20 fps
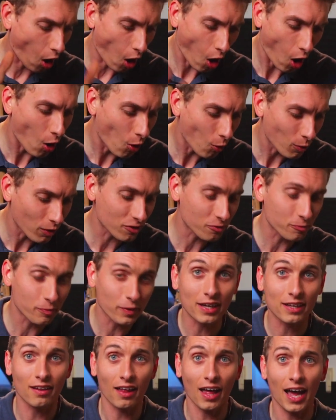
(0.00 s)
always be
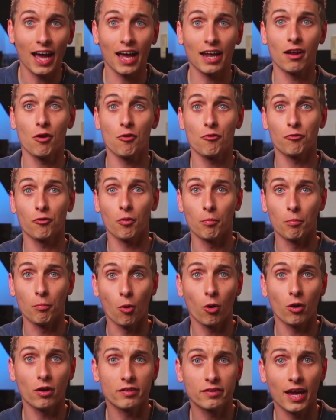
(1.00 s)
glad for
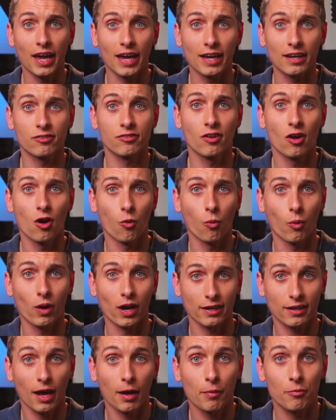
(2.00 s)
more takes when
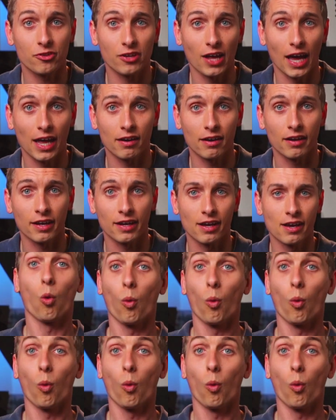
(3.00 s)
it comes to editing.